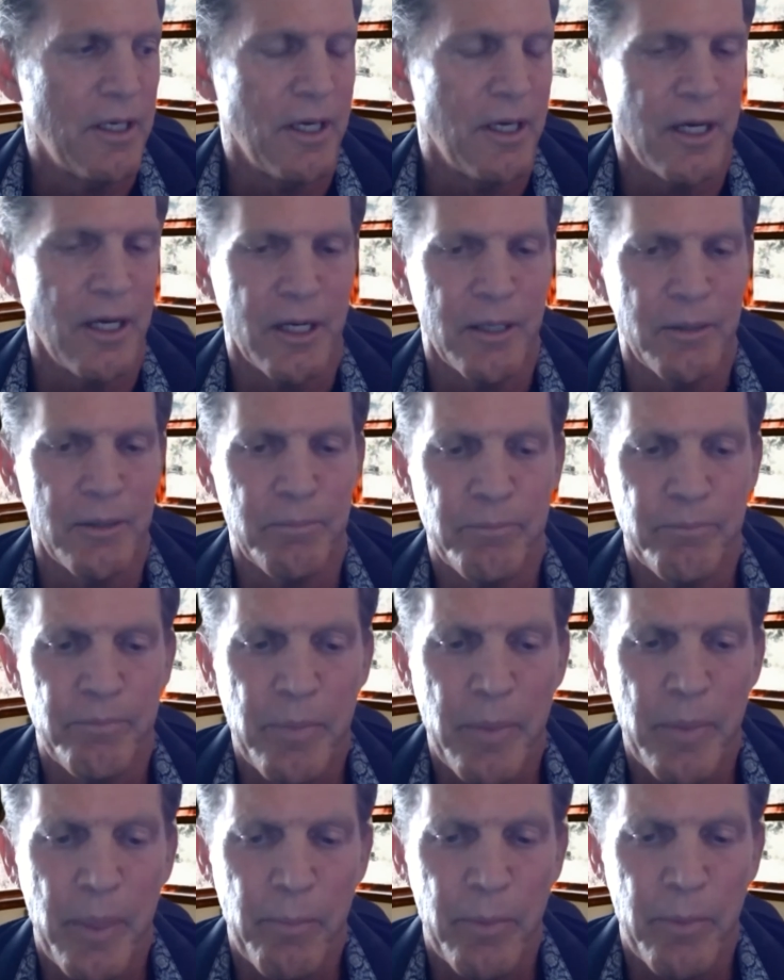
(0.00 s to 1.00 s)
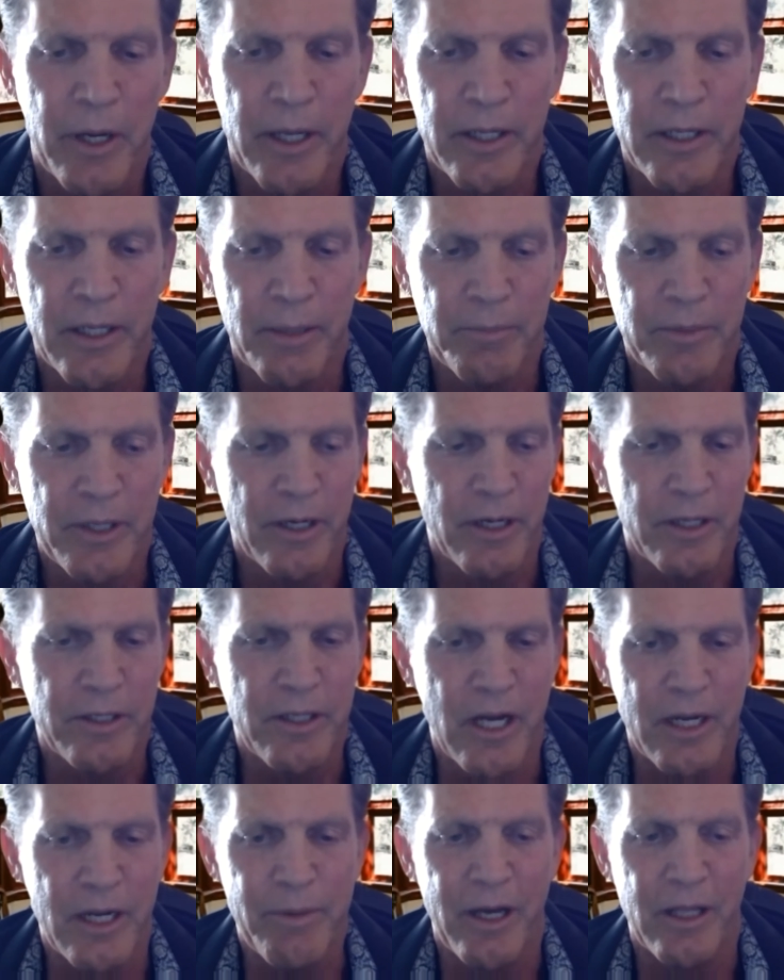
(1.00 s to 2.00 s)
But I'm here to
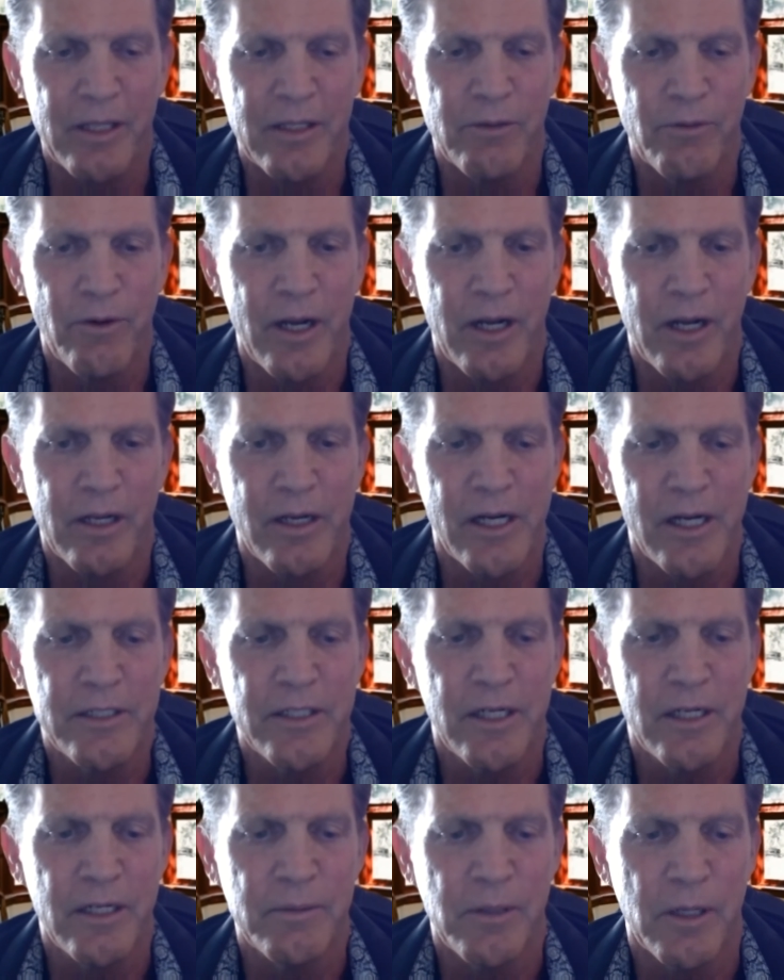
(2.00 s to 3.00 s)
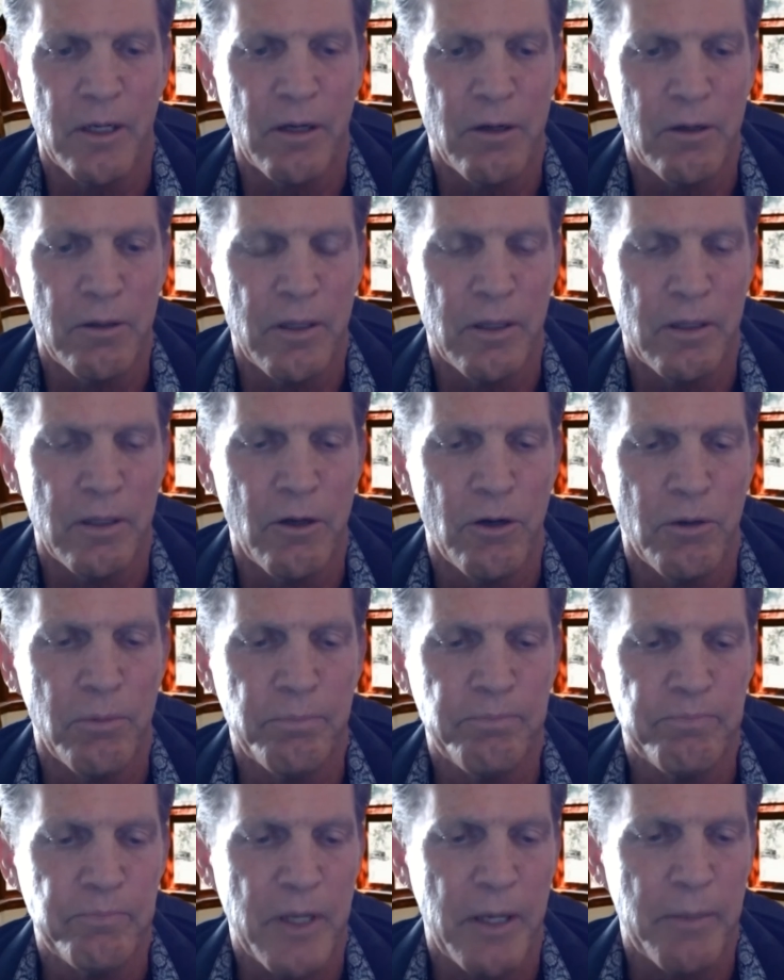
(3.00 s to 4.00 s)
talk about La Rana Canta, our
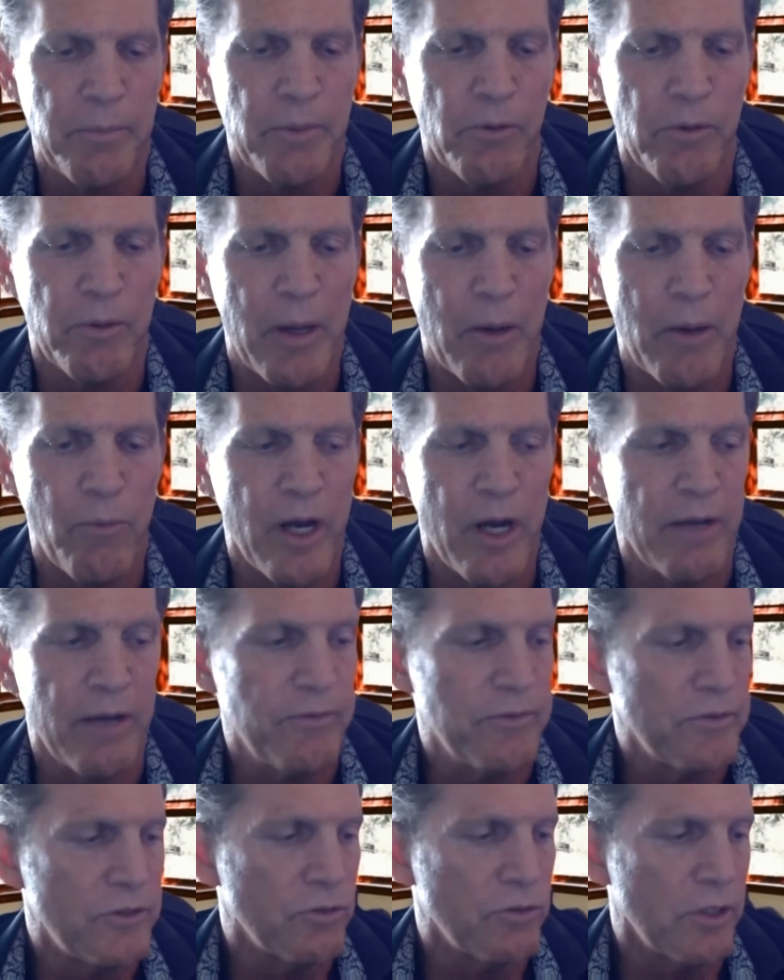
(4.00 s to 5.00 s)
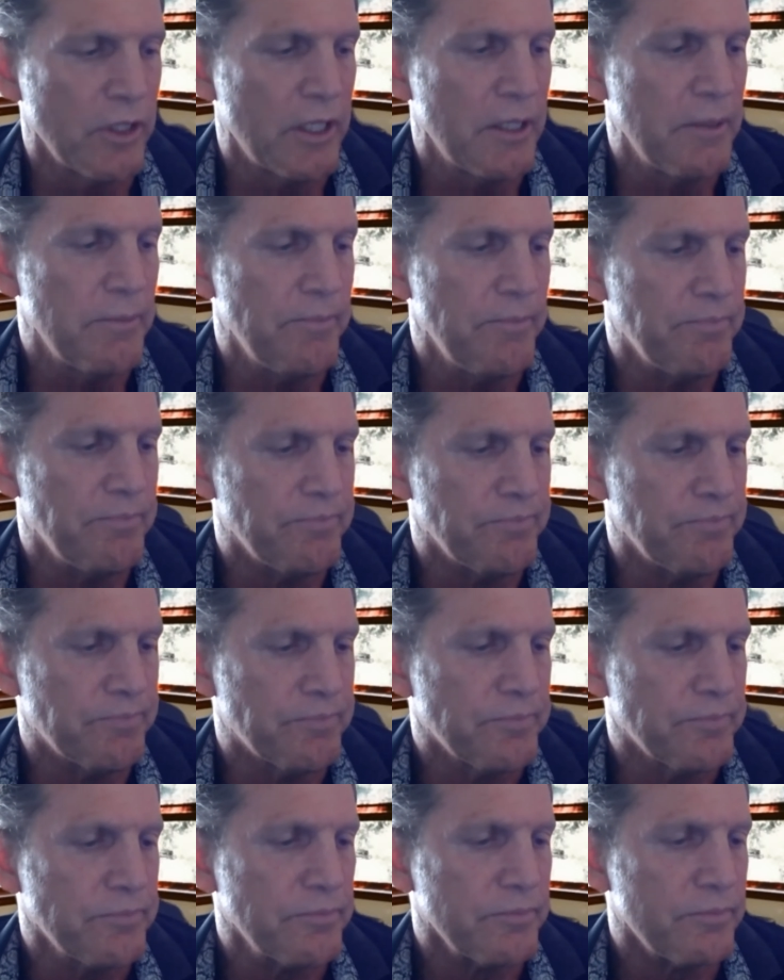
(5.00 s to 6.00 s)
home I built with my wife Julia,
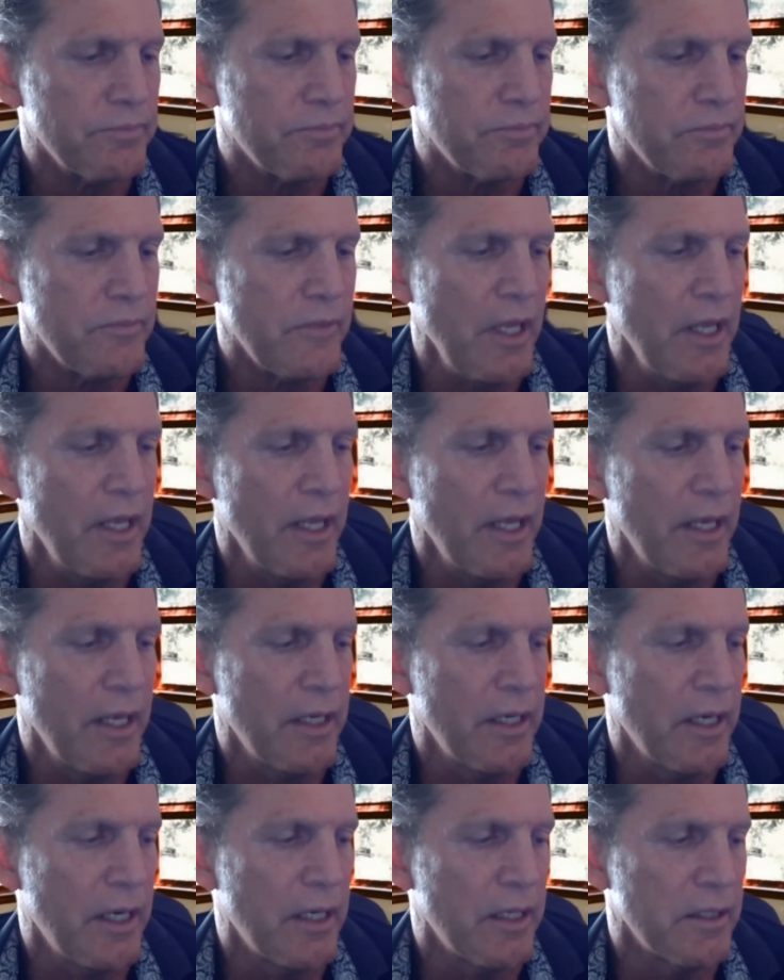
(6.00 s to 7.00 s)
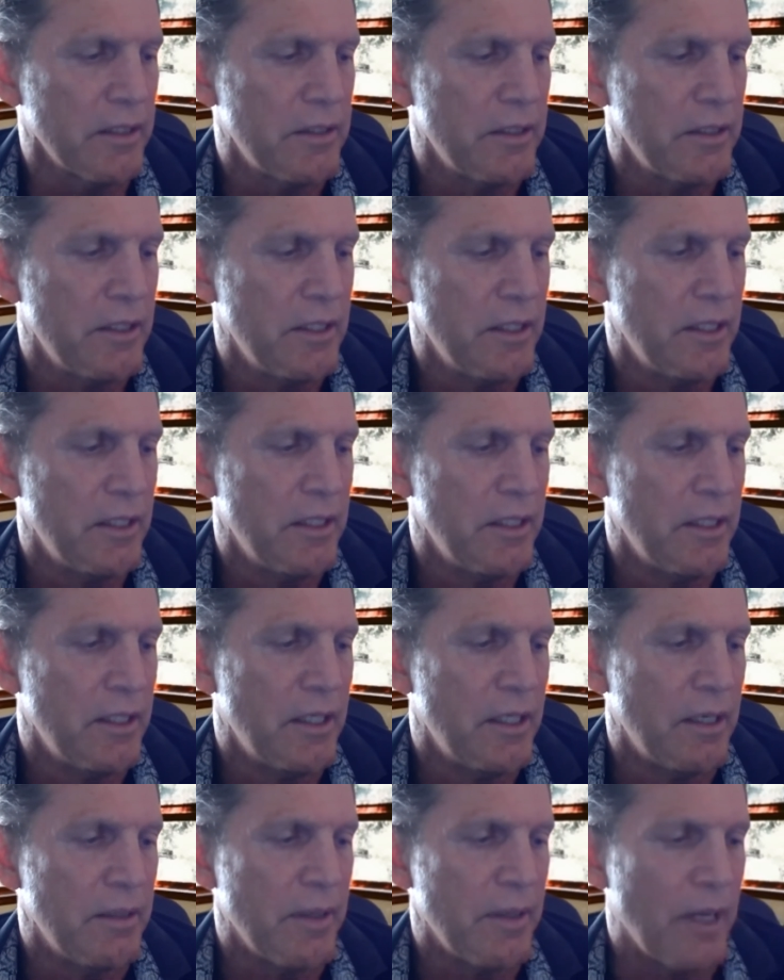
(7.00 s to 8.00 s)
and
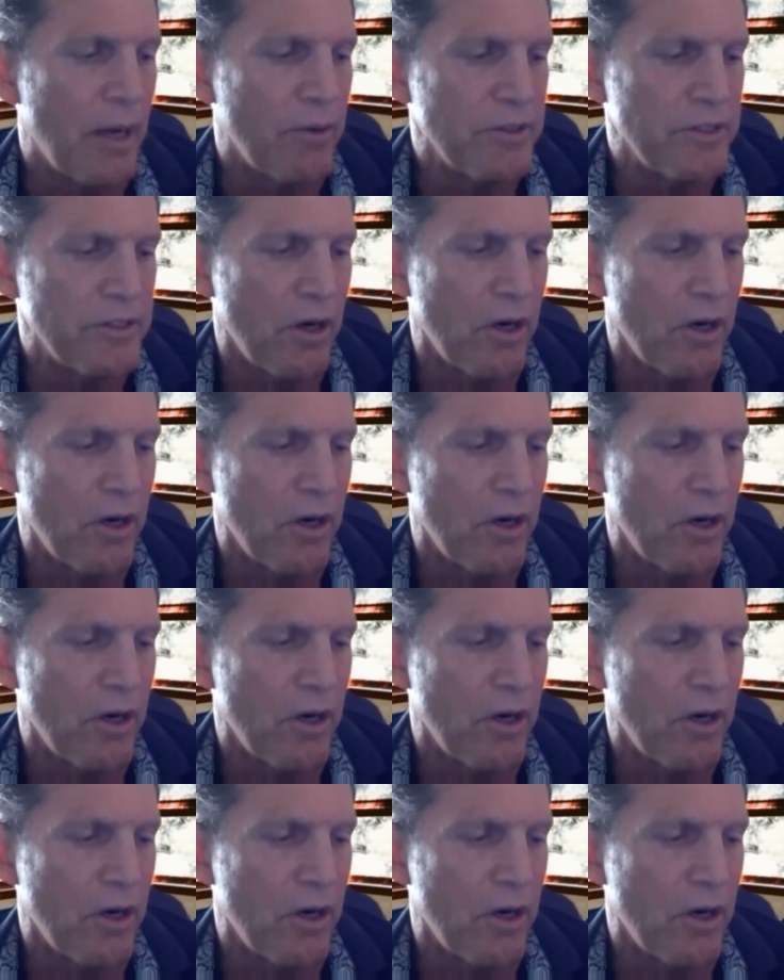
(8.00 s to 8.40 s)
I was the